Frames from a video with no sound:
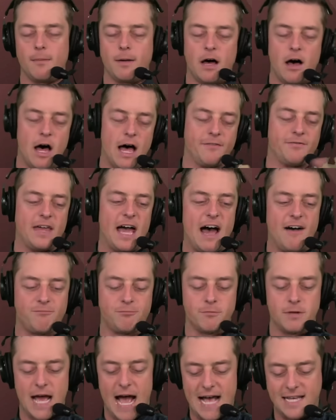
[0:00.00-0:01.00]
I'll have to
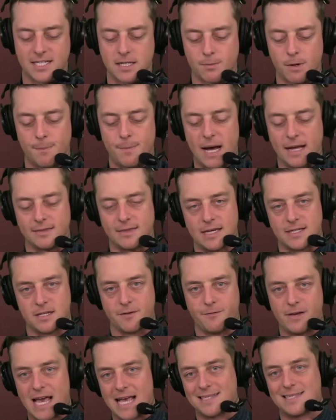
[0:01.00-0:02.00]
after, ask him about this if
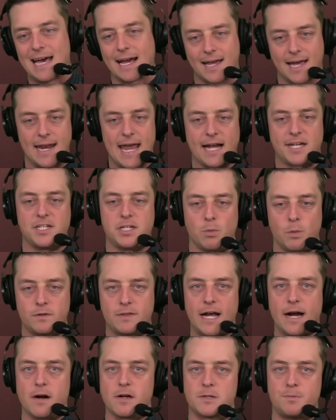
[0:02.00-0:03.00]
he has that connection with
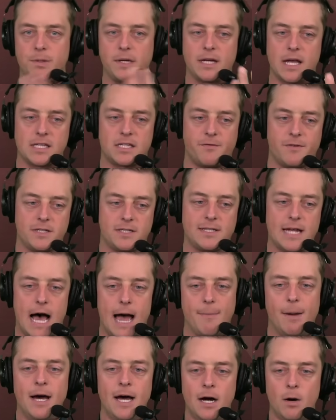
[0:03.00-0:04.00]
Harris because of his
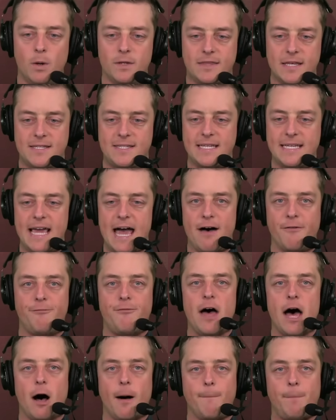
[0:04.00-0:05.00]
time with the C F L.